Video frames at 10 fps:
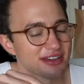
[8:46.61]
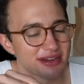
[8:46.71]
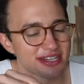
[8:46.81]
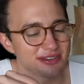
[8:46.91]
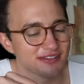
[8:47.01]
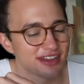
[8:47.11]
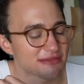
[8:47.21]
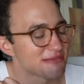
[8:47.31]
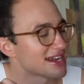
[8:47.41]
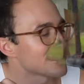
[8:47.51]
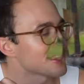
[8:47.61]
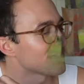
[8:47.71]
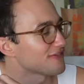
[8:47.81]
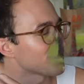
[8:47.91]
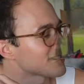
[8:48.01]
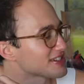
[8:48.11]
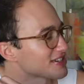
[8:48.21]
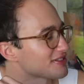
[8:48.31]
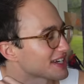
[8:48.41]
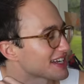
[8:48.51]
It reminds me of like men in their
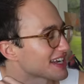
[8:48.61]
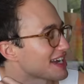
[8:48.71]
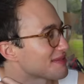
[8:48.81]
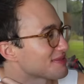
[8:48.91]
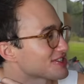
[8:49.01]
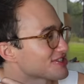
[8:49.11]
40s going on a camping